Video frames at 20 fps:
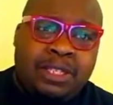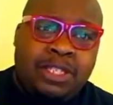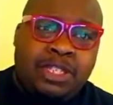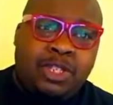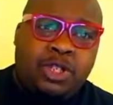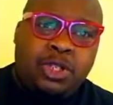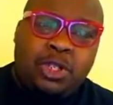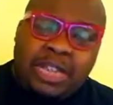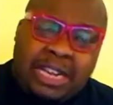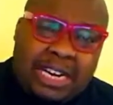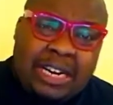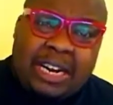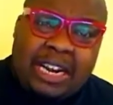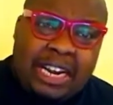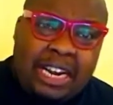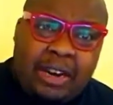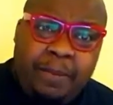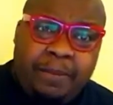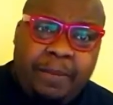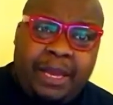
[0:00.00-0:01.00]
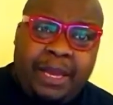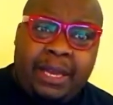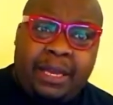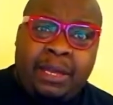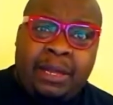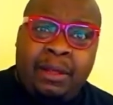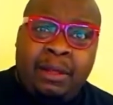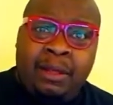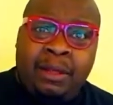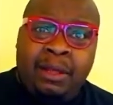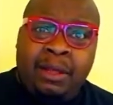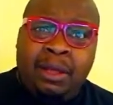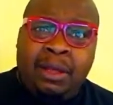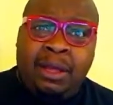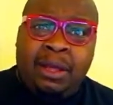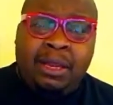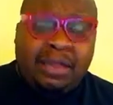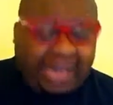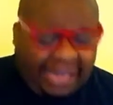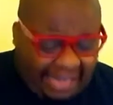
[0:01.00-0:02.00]
Do y'all hear me?
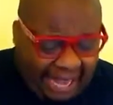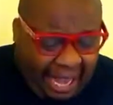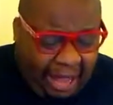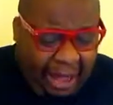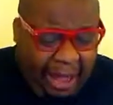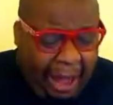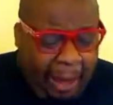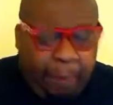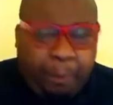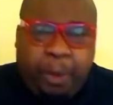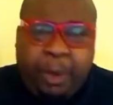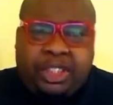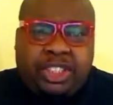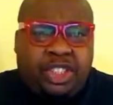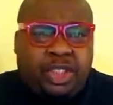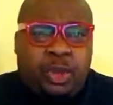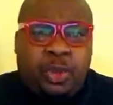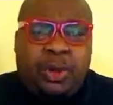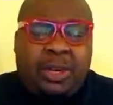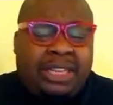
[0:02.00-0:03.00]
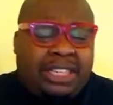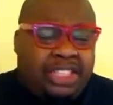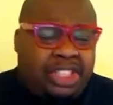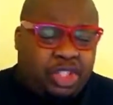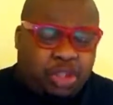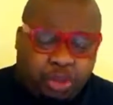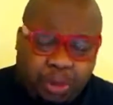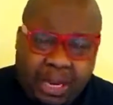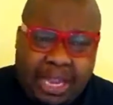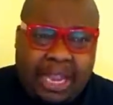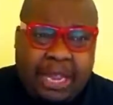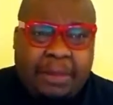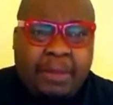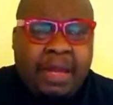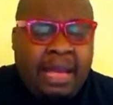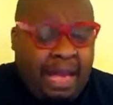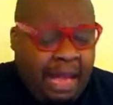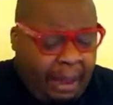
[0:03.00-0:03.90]
Like, I'm pursuing a dream.